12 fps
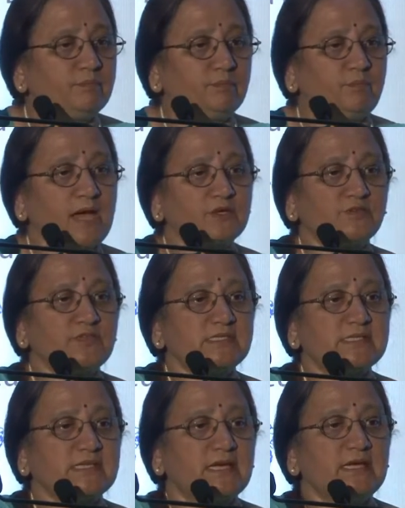part of the
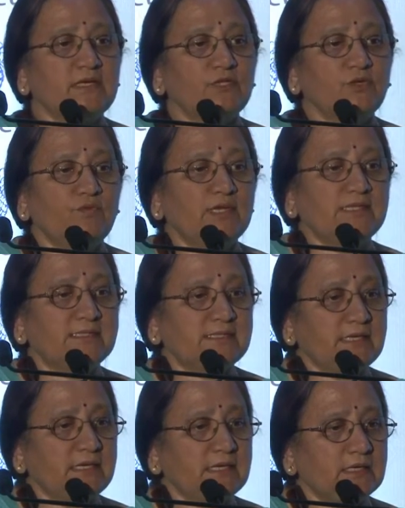screen, you will
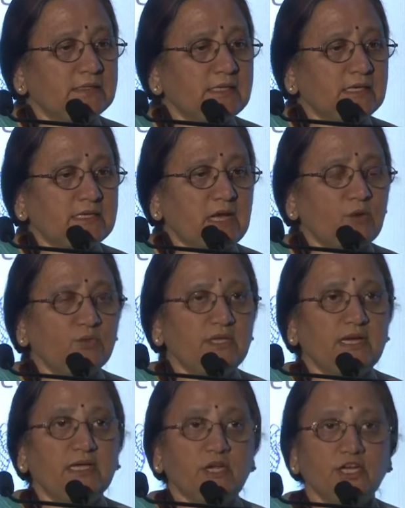see that how the
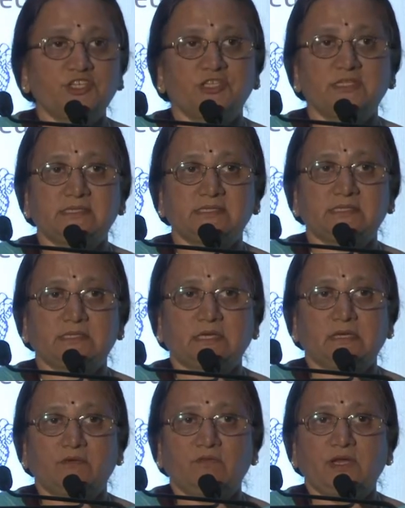regulations
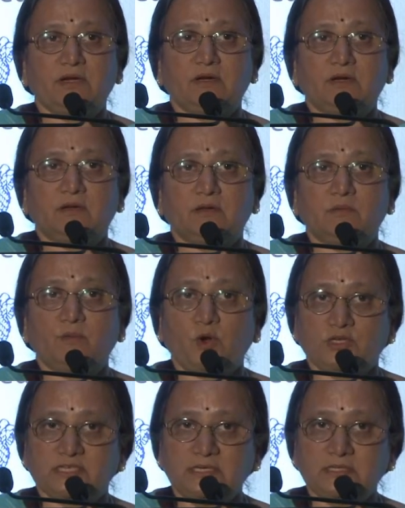were
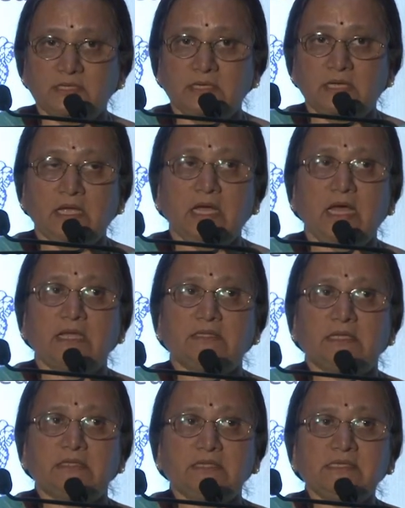brought in. And
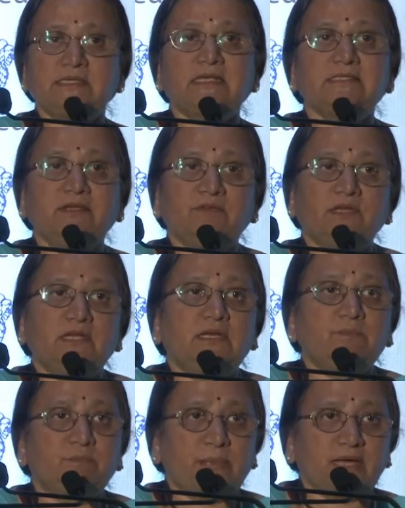this has given an
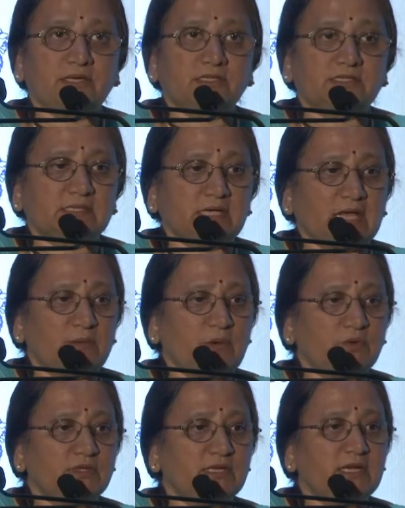impetus
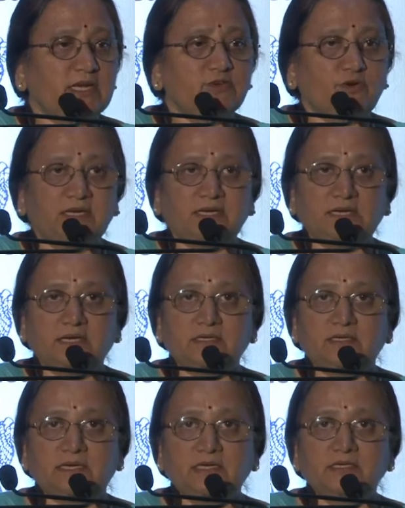about the electronic
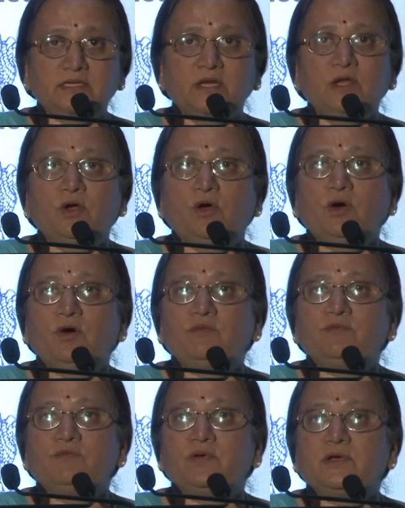content of
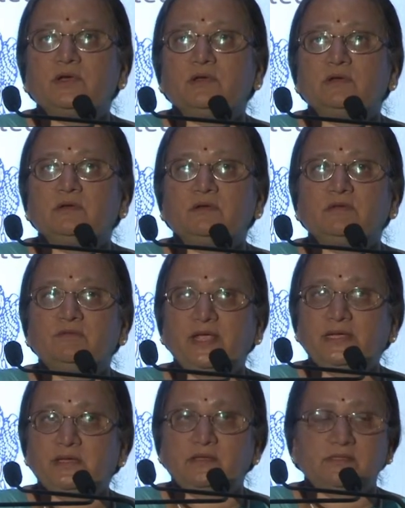
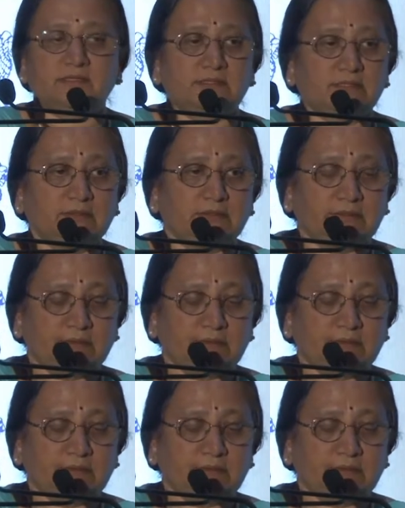vehicles.